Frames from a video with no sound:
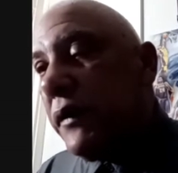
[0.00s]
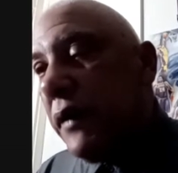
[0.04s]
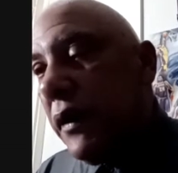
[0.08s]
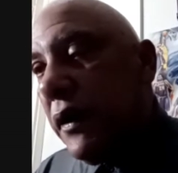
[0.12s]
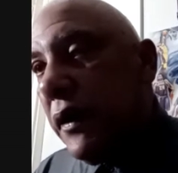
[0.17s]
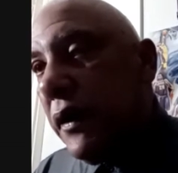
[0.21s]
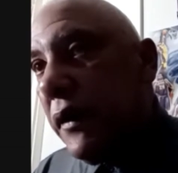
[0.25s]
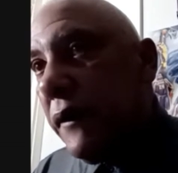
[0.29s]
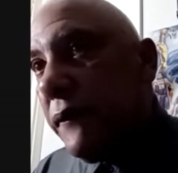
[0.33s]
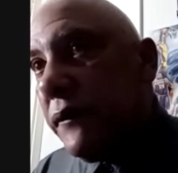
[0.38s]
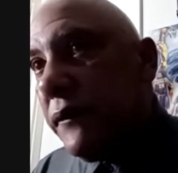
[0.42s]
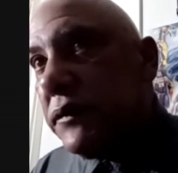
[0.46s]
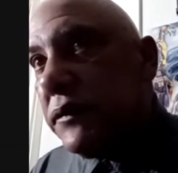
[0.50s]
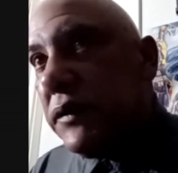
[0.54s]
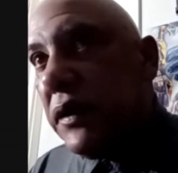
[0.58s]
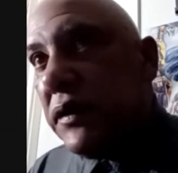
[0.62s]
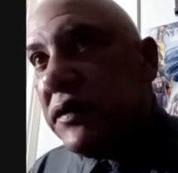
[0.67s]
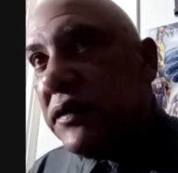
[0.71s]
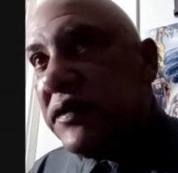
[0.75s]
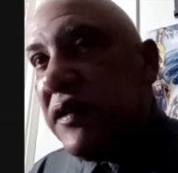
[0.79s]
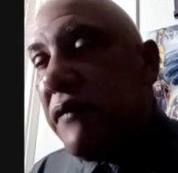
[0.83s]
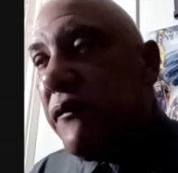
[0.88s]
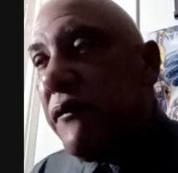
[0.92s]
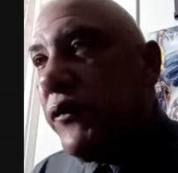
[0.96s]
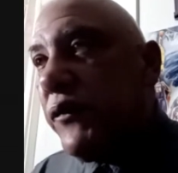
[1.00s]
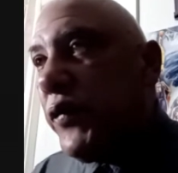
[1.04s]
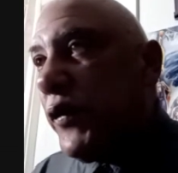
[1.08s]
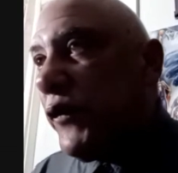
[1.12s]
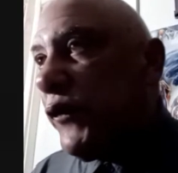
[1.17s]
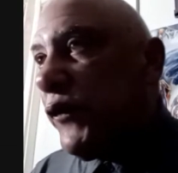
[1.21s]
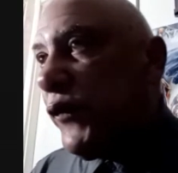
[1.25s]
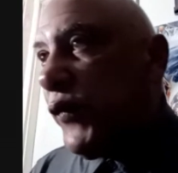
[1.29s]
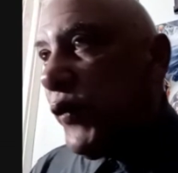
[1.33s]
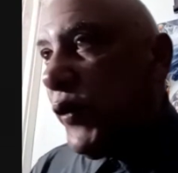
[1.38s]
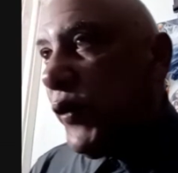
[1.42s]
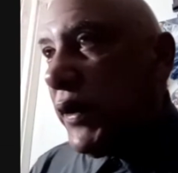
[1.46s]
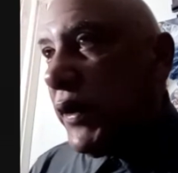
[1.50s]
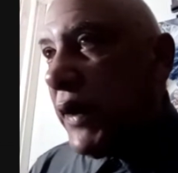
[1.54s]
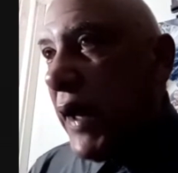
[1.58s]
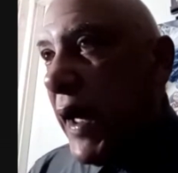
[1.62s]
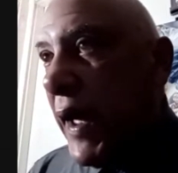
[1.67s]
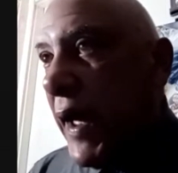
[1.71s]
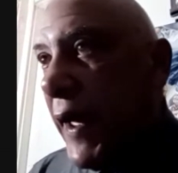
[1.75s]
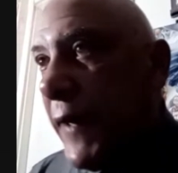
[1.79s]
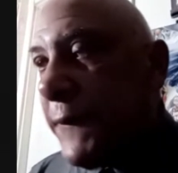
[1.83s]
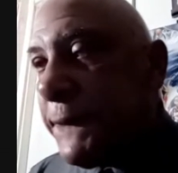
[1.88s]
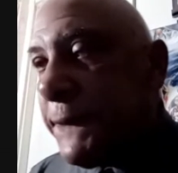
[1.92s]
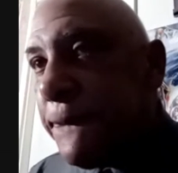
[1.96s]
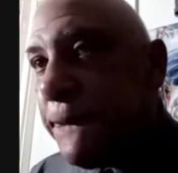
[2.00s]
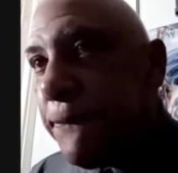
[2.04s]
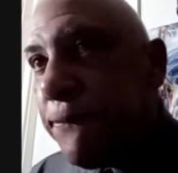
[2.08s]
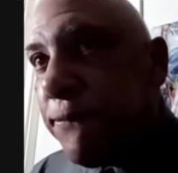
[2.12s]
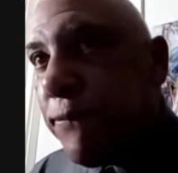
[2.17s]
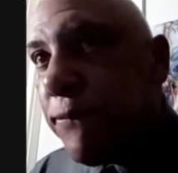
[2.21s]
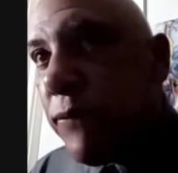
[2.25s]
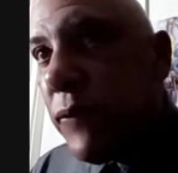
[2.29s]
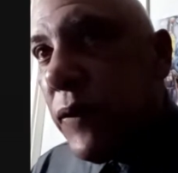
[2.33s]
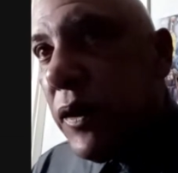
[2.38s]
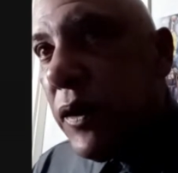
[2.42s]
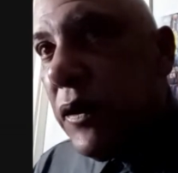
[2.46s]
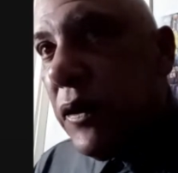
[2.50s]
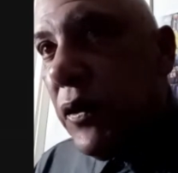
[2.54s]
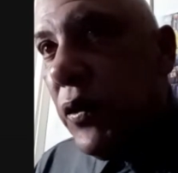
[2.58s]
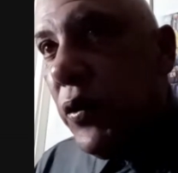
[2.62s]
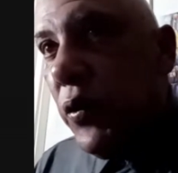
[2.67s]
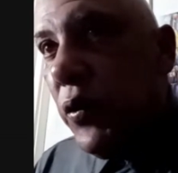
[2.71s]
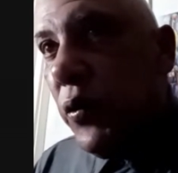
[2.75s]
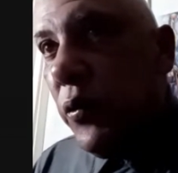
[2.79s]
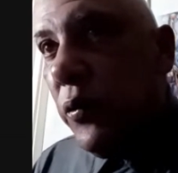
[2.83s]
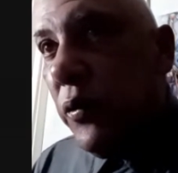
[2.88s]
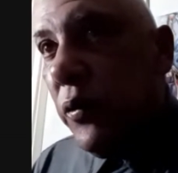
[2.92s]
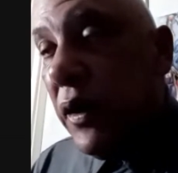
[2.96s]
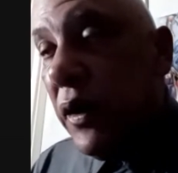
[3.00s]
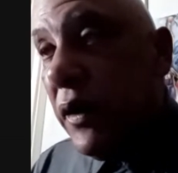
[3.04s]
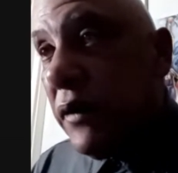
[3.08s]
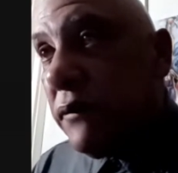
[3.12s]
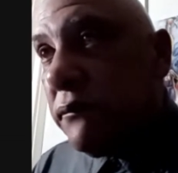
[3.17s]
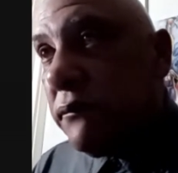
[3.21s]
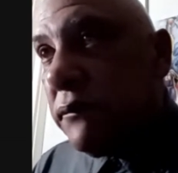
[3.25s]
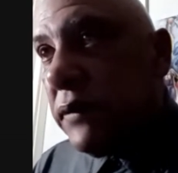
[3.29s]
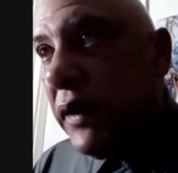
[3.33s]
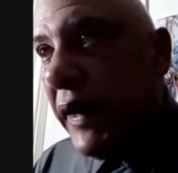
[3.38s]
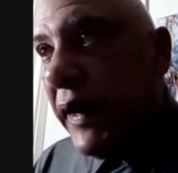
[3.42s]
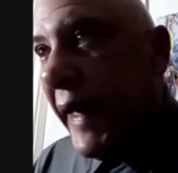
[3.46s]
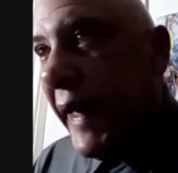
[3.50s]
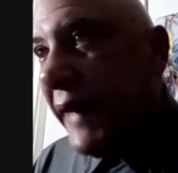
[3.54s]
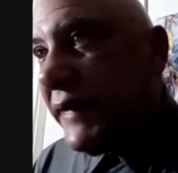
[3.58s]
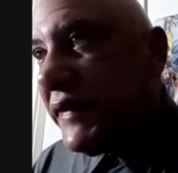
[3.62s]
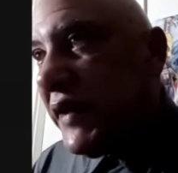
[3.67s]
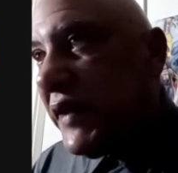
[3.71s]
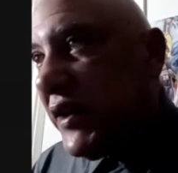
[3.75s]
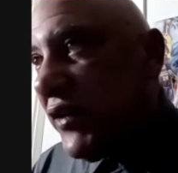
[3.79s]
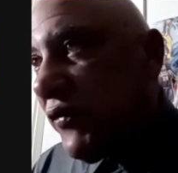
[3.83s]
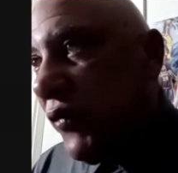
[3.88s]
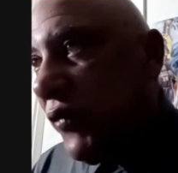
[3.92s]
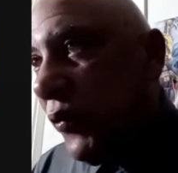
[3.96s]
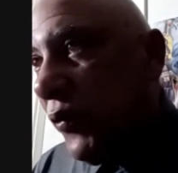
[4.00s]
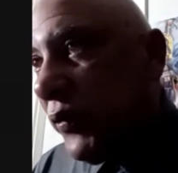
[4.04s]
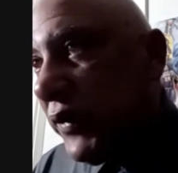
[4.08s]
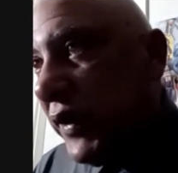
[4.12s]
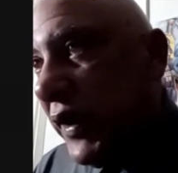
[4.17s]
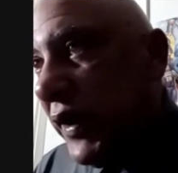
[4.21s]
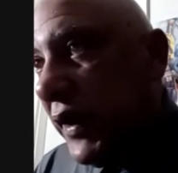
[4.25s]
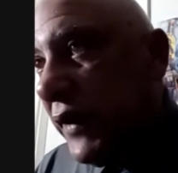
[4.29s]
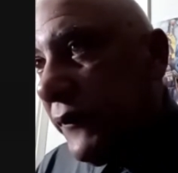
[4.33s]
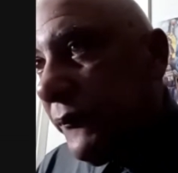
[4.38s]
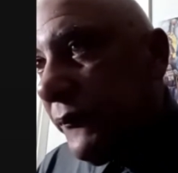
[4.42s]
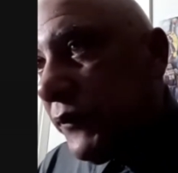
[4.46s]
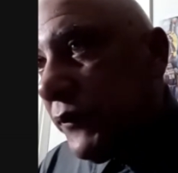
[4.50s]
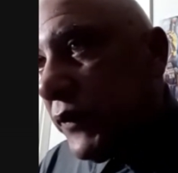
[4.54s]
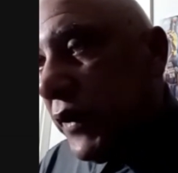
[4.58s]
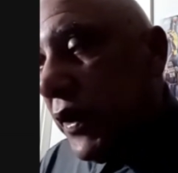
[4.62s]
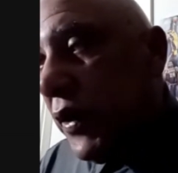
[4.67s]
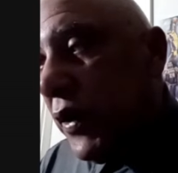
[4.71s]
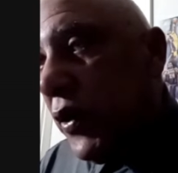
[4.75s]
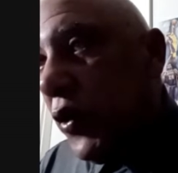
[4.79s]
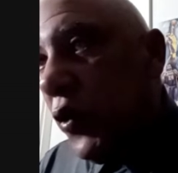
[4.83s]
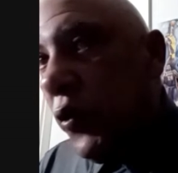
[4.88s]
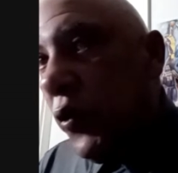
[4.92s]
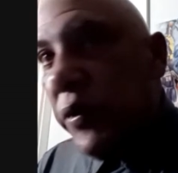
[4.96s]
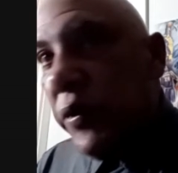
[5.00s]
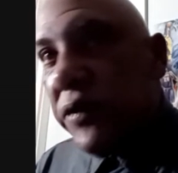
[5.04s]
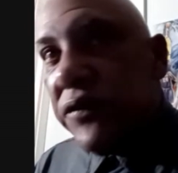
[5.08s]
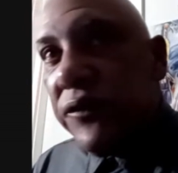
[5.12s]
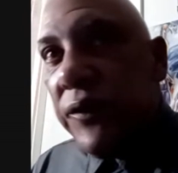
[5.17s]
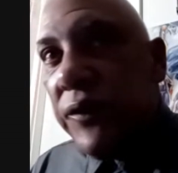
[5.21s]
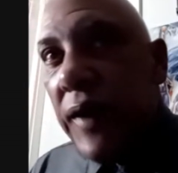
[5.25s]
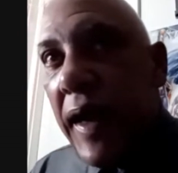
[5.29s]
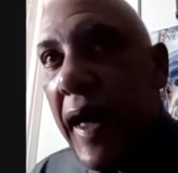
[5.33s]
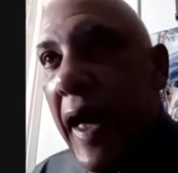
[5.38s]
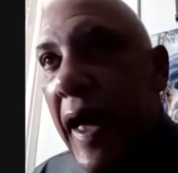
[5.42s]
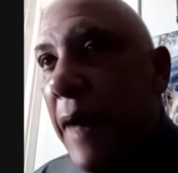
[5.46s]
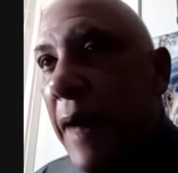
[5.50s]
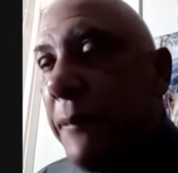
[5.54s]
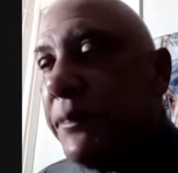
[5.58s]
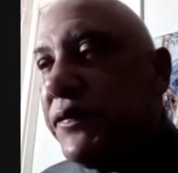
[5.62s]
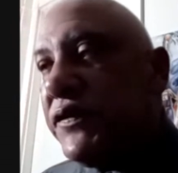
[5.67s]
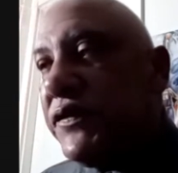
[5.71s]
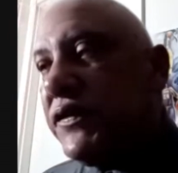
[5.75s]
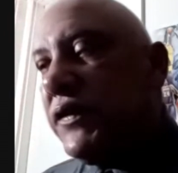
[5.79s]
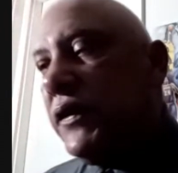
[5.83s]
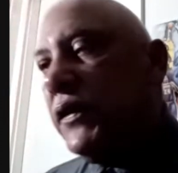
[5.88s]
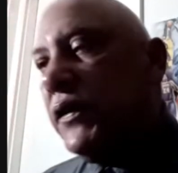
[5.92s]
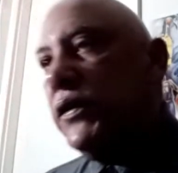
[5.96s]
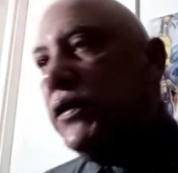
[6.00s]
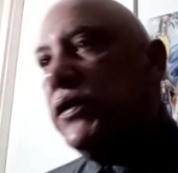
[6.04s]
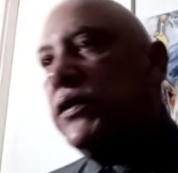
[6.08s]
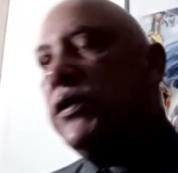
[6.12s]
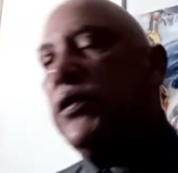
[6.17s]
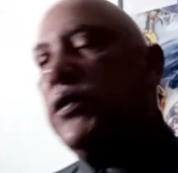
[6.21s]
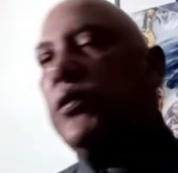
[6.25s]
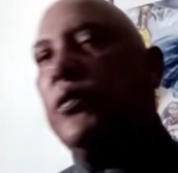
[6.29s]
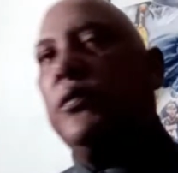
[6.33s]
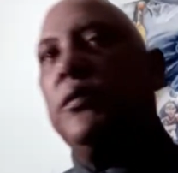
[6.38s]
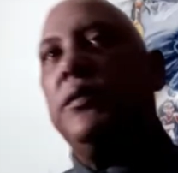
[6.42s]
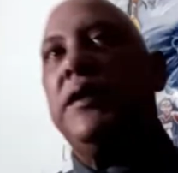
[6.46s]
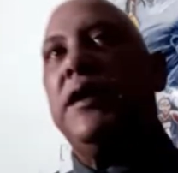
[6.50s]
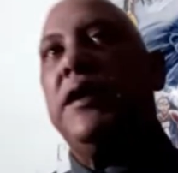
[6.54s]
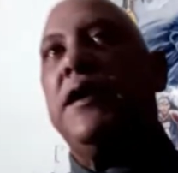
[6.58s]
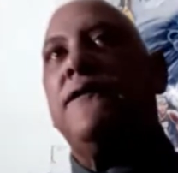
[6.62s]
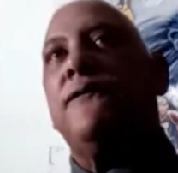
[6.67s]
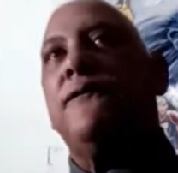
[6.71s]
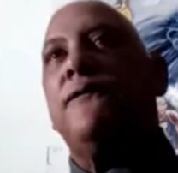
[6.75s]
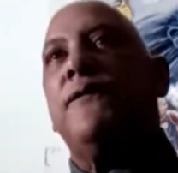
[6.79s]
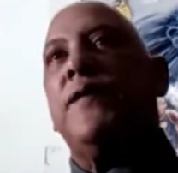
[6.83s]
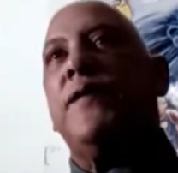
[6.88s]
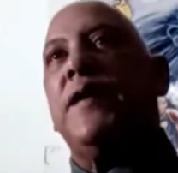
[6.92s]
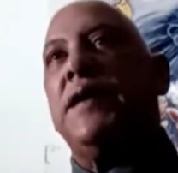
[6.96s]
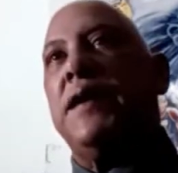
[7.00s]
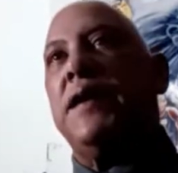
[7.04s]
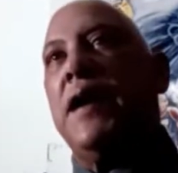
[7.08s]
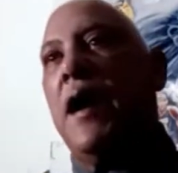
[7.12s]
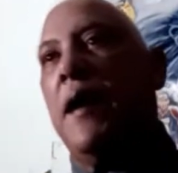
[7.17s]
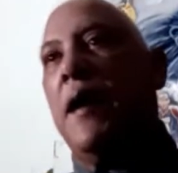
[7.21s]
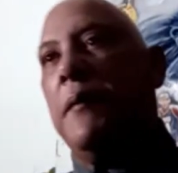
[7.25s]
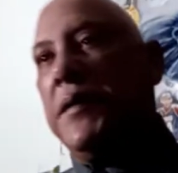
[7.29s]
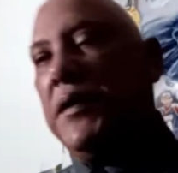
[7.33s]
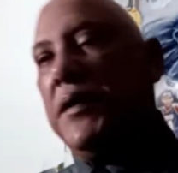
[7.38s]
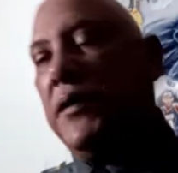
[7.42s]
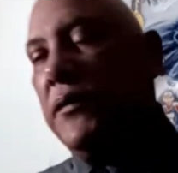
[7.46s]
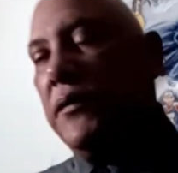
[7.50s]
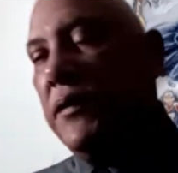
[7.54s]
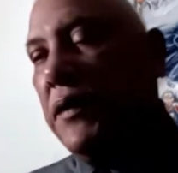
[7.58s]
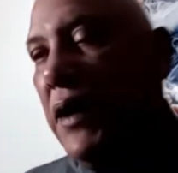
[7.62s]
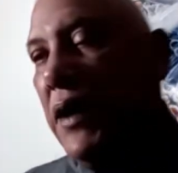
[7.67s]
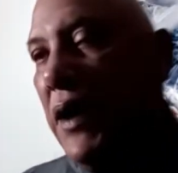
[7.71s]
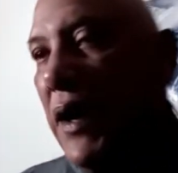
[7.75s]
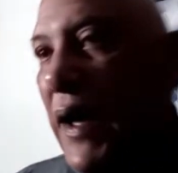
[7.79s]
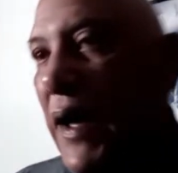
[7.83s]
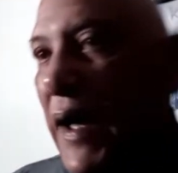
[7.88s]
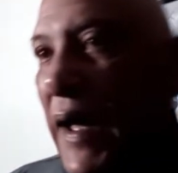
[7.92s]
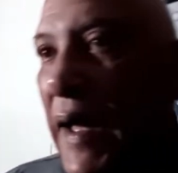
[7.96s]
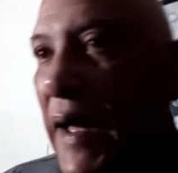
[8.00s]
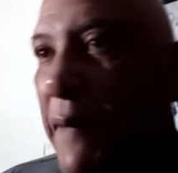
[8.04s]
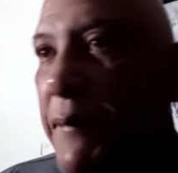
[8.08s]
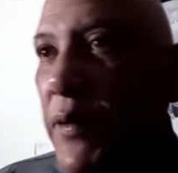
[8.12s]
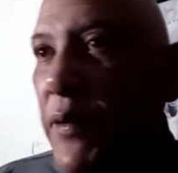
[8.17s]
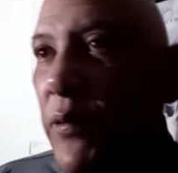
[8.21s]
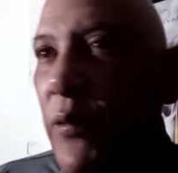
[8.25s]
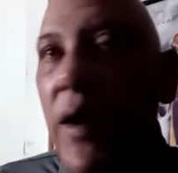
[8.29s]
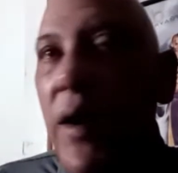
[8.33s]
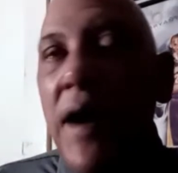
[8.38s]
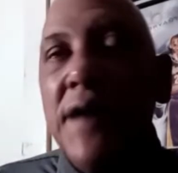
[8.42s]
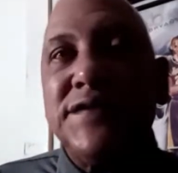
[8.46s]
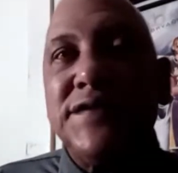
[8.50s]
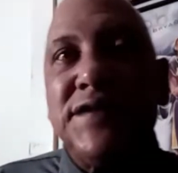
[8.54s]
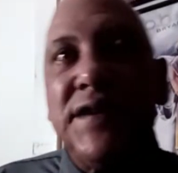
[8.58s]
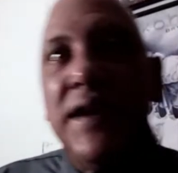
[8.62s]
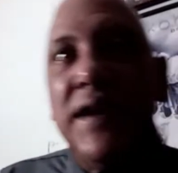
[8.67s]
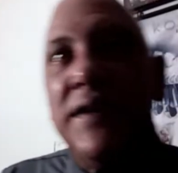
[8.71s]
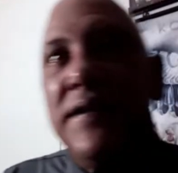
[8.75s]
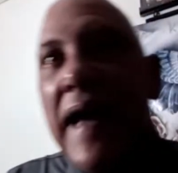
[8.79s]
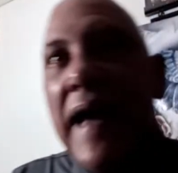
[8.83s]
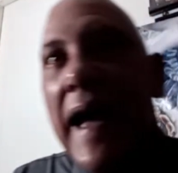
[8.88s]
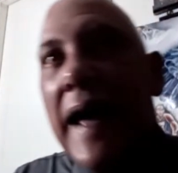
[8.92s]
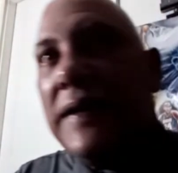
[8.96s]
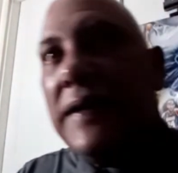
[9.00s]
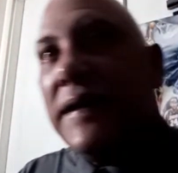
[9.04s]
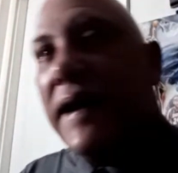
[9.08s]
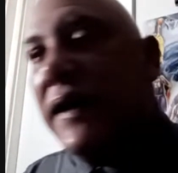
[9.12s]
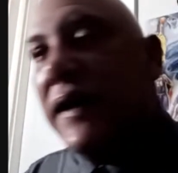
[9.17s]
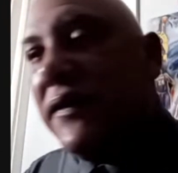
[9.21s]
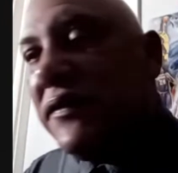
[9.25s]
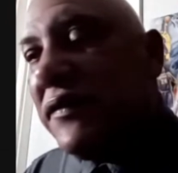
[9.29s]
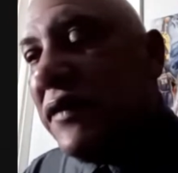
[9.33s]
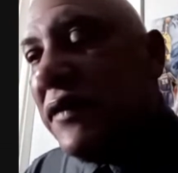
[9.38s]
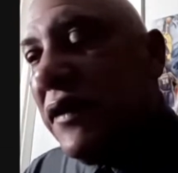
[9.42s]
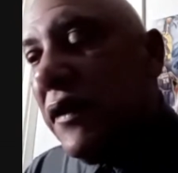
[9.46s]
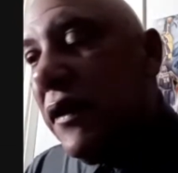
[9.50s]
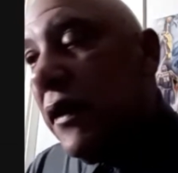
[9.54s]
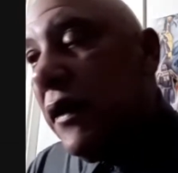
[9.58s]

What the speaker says: The 7'4" guy, who the 18-year-old kid, who is absolutely phenomenal. I've been watching his highlights.